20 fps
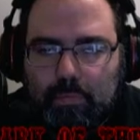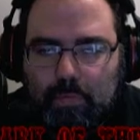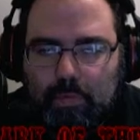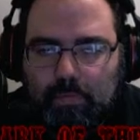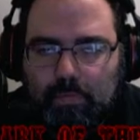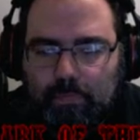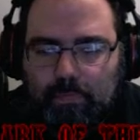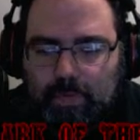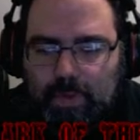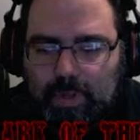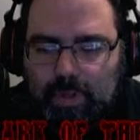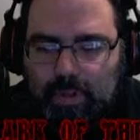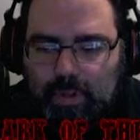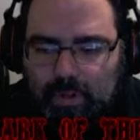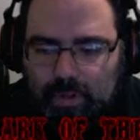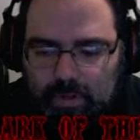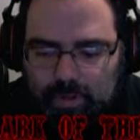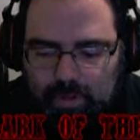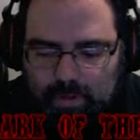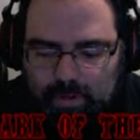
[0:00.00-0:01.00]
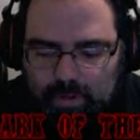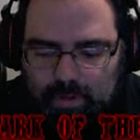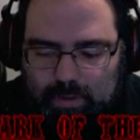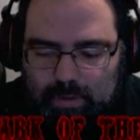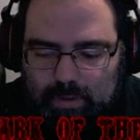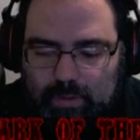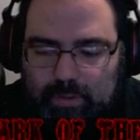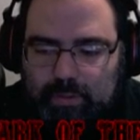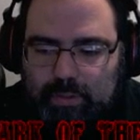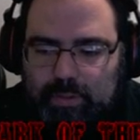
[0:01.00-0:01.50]
Vala, uh,
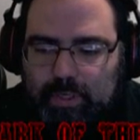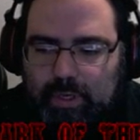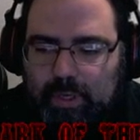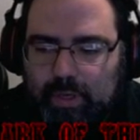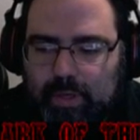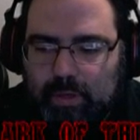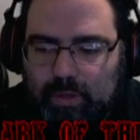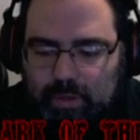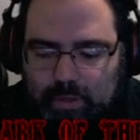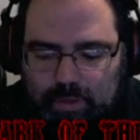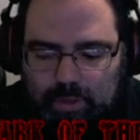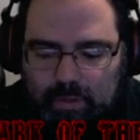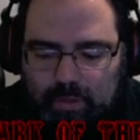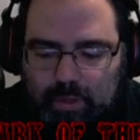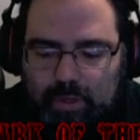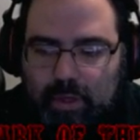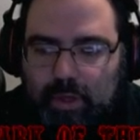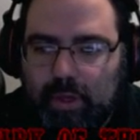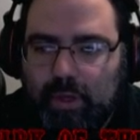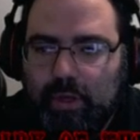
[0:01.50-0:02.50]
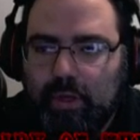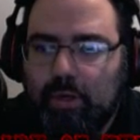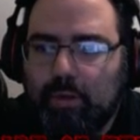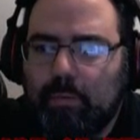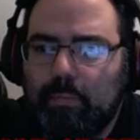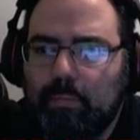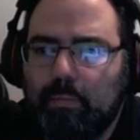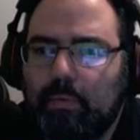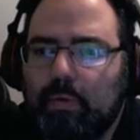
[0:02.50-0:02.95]
take item